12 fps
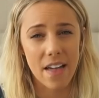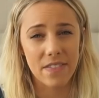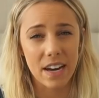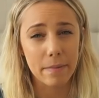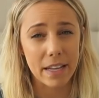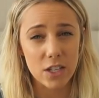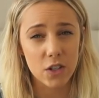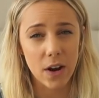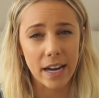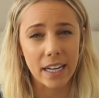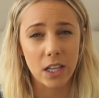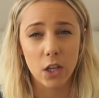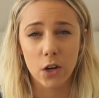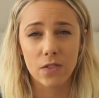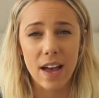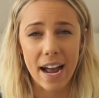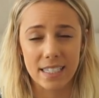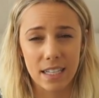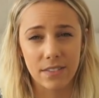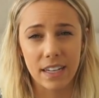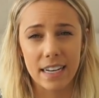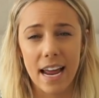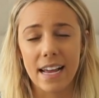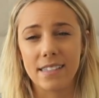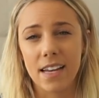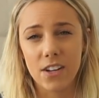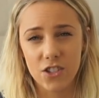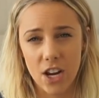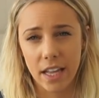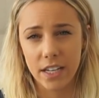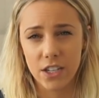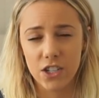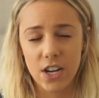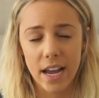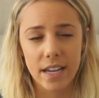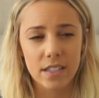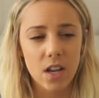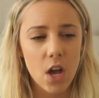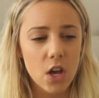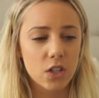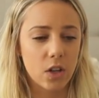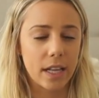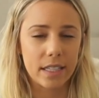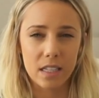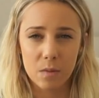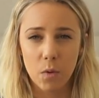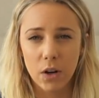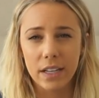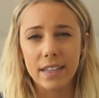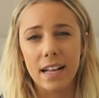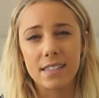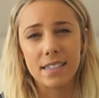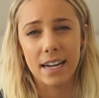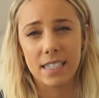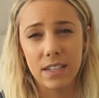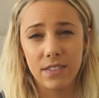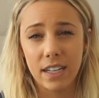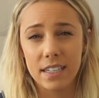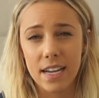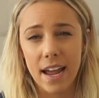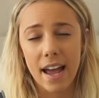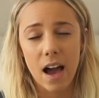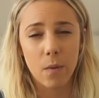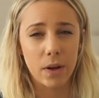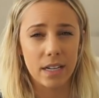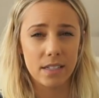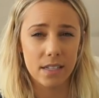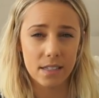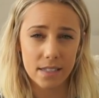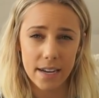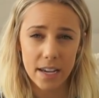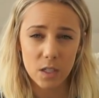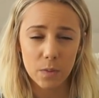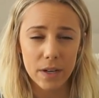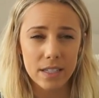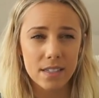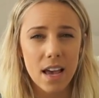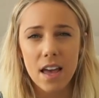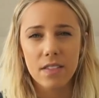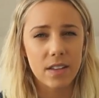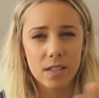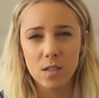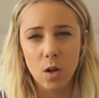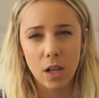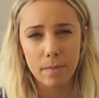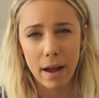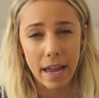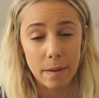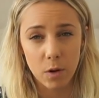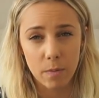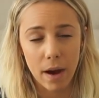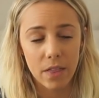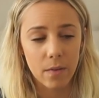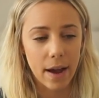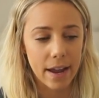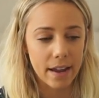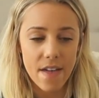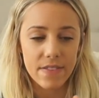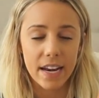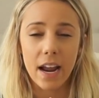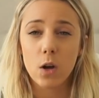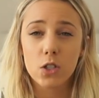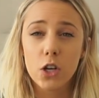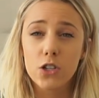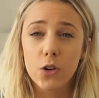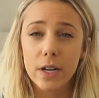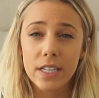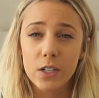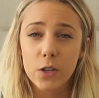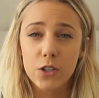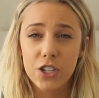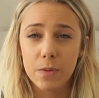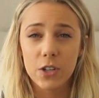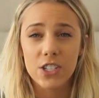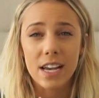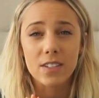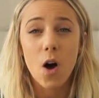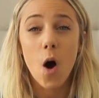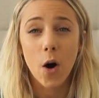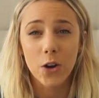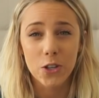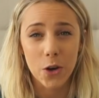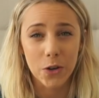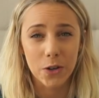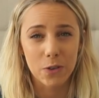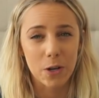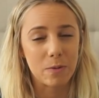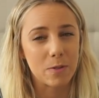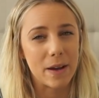And then I'm integrating a lot of activity days and challenge days. So like this morning, that's an activity day. I went into stair sprints. This is all in my ebook, by the way. And then I also joined a new gym which has a hot yoga room.